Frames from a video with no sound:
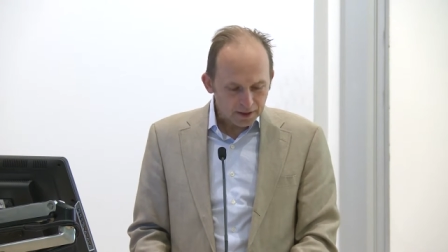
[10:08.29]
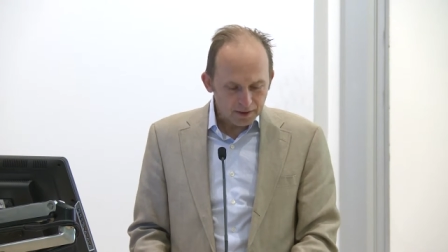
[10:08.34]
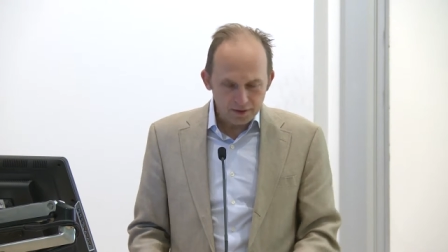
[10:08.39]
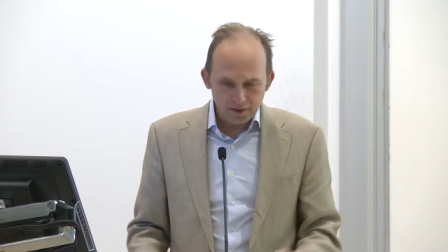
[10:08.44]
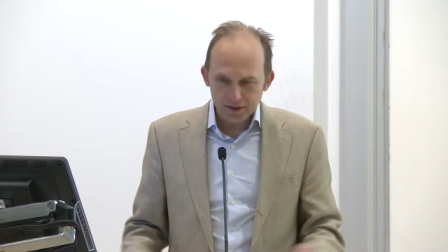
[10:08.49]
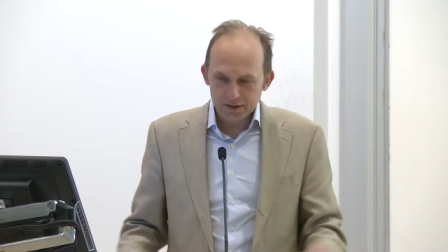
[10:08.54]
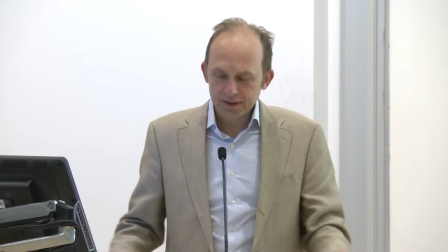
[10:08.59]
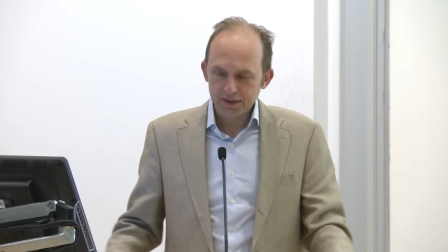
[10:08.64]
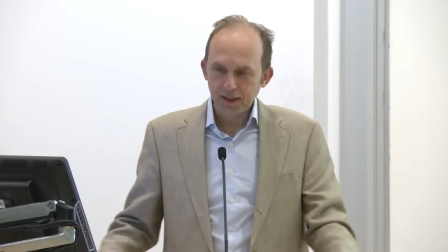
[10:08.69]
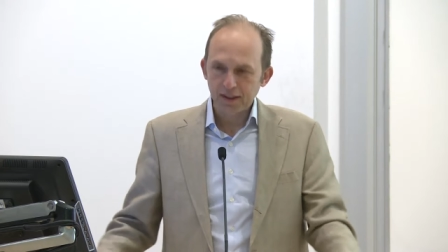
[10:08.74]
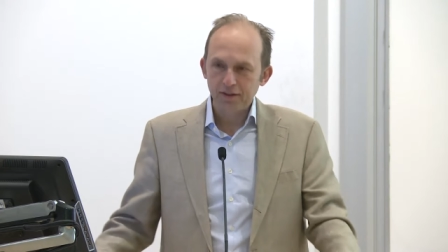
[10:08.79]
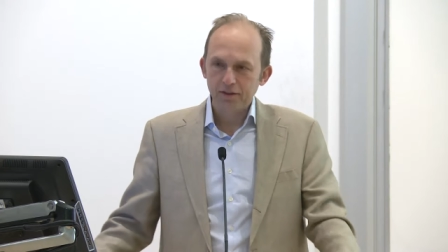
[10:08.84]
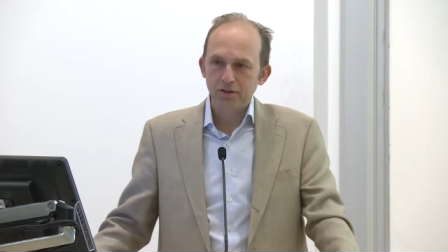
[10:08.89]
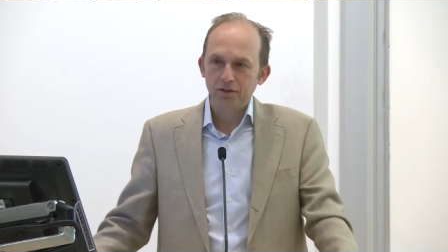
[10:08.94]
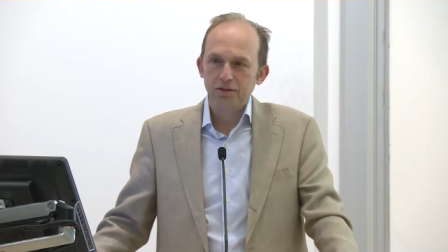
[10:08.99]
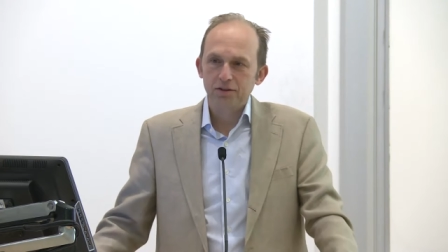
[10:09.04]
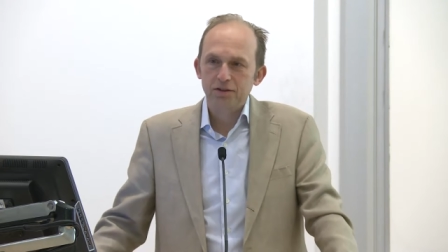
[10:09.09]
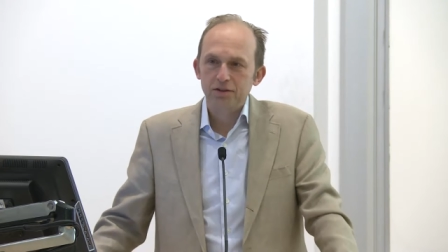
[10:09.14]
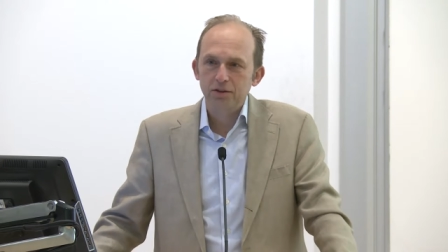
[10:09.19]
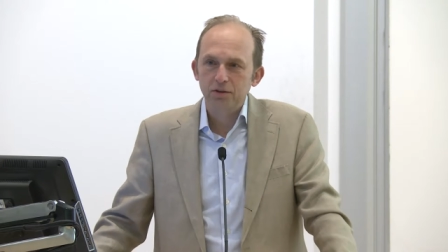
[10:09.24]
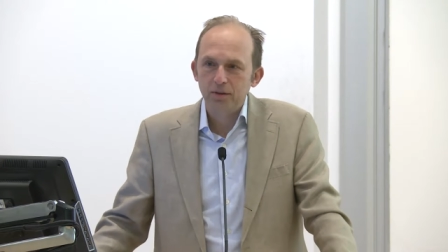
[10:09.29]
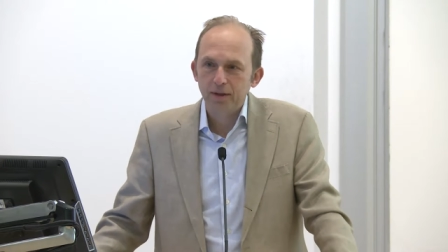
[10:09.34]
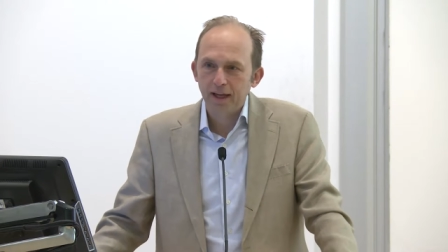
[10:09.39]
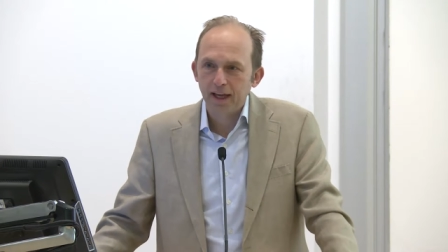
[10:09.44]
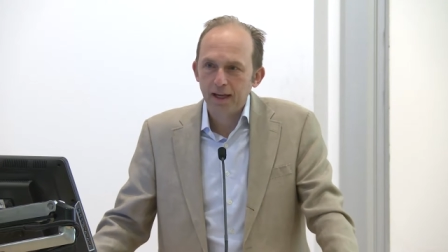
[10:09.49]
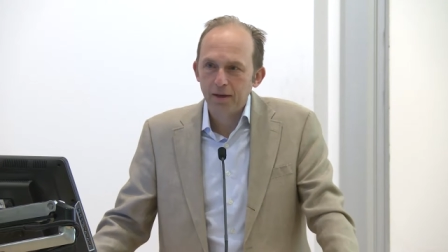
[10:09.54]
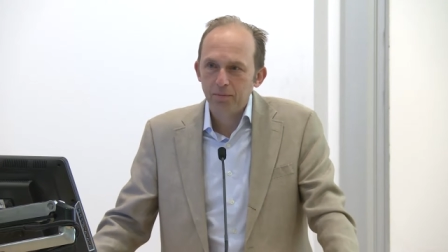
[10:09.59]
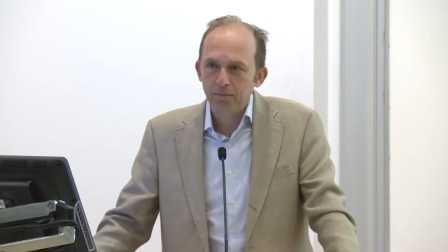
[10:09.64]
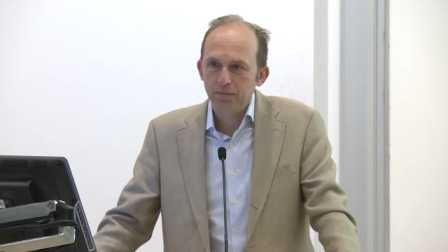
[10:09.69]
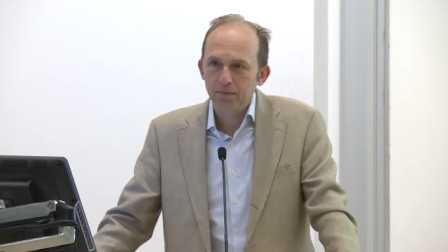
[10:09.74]
dissenters who
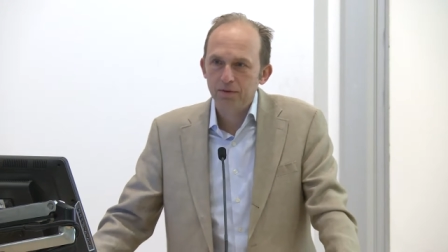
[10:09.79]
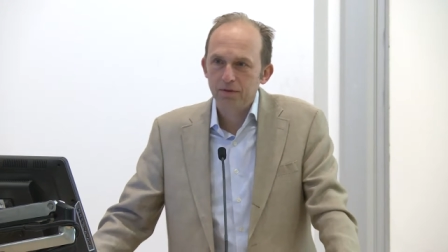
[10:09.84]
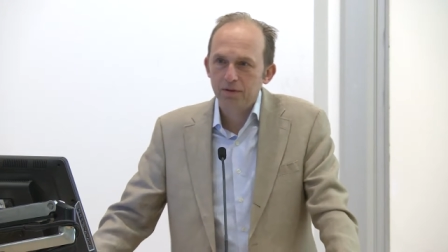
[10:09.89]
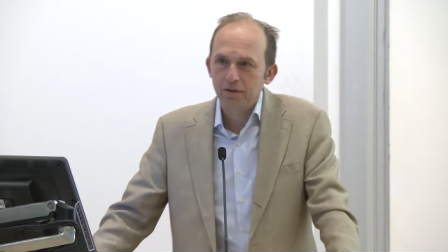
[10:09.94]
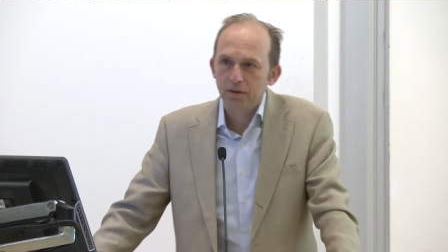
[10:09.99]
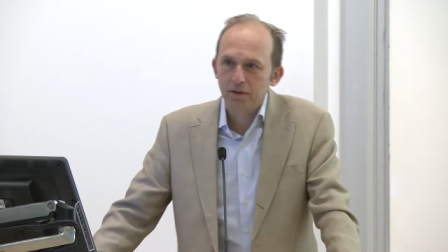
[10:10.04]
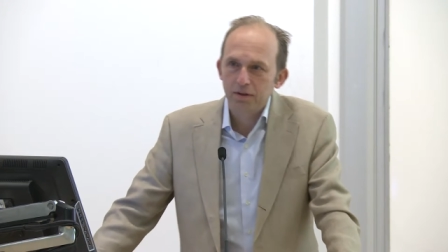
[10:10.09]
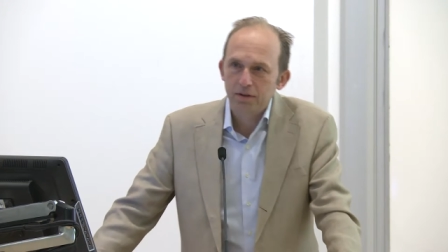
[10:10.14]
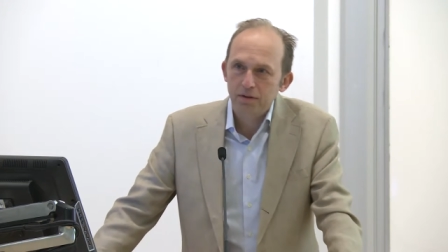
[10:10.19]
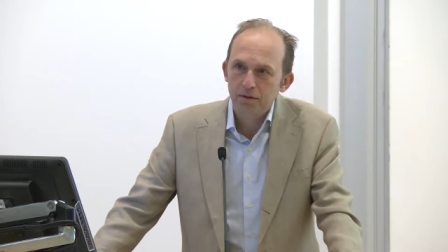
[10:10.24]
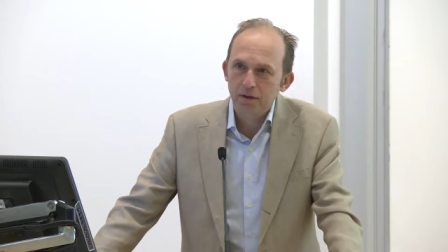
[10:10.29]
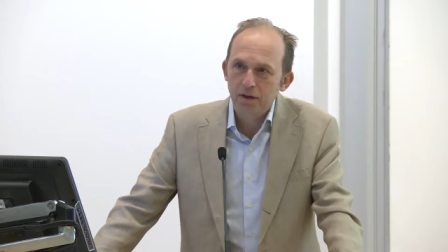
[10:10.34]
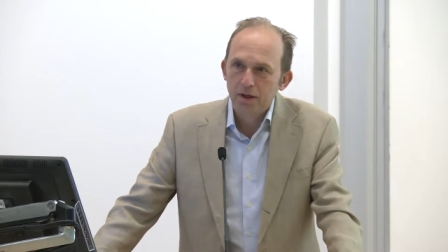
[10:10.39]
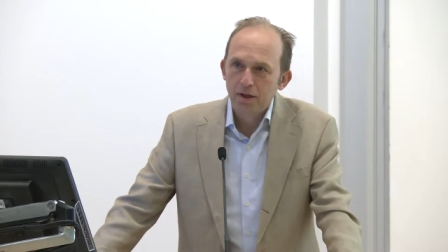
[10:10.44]
came to the,